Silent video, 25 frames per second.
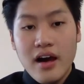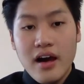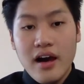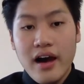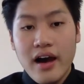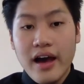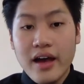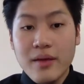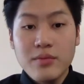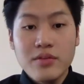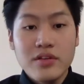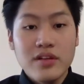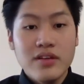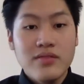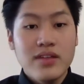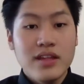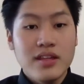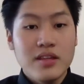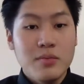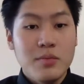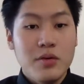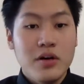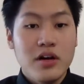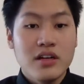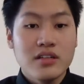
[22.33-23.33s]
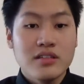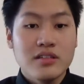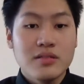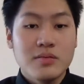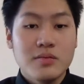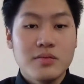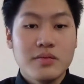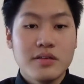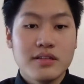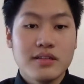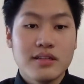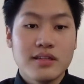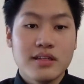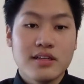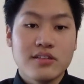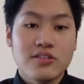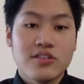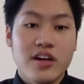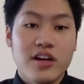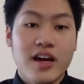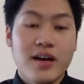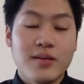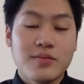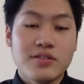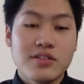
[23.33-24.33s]
I believe that the possibilities are
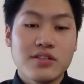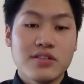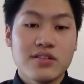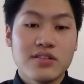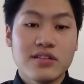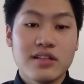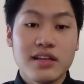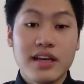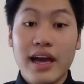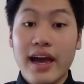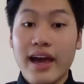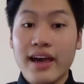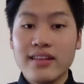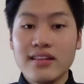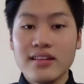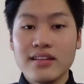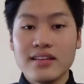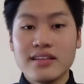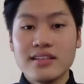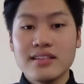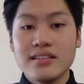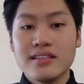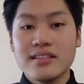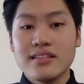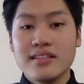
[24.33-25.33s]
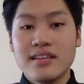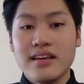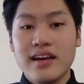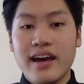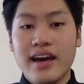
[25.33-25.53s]
absolutely endless